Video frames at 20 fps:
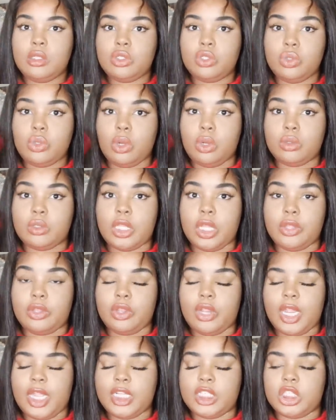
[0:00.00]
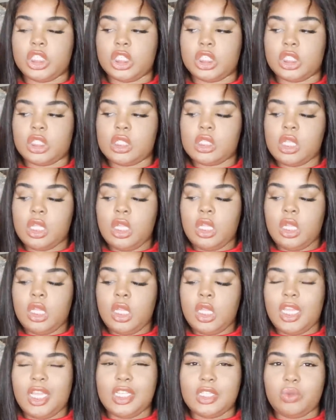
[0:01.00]
to hold down your edges
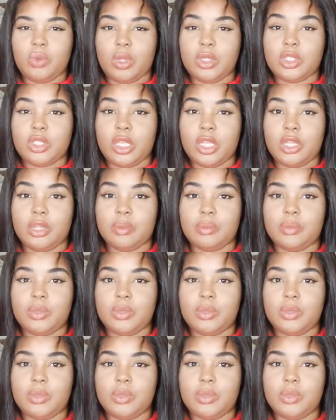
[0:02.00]
as well as to